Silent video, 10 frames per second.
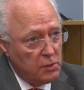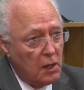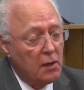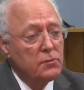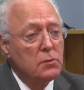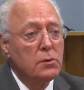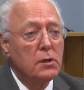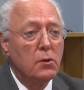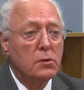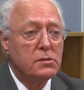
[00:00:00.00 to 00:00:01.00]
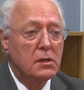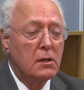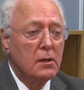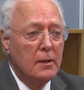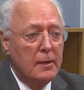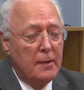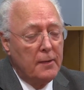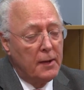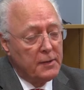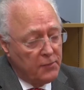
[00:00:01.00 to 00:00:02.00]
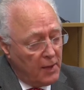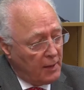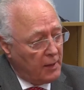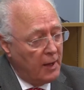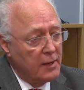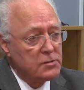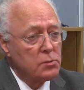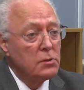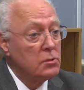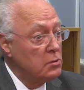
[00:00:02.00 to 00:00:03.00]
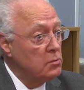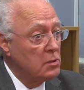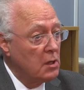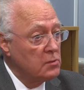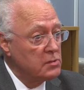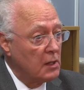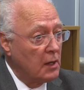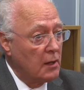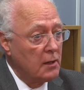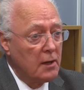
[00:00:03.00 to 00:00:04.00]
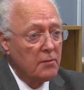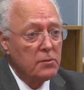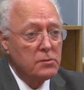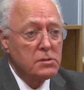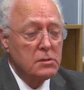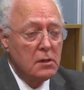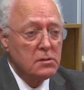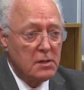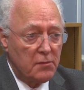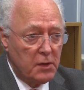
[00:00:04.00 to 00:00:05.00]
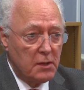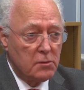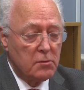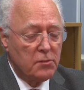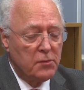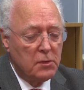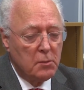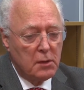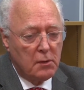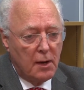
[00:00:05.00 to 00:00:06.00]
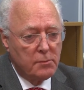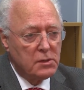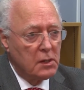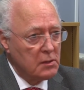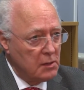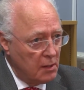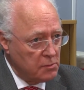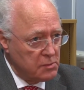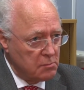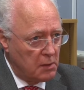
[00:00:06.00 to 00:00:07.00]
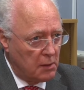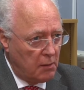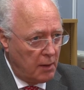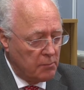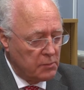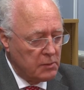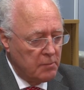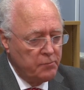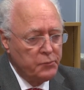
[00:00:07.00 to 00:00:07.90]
and after ranolazine. And in that case, with two dosing levels, 750 milligrams and 1,000 milligrams.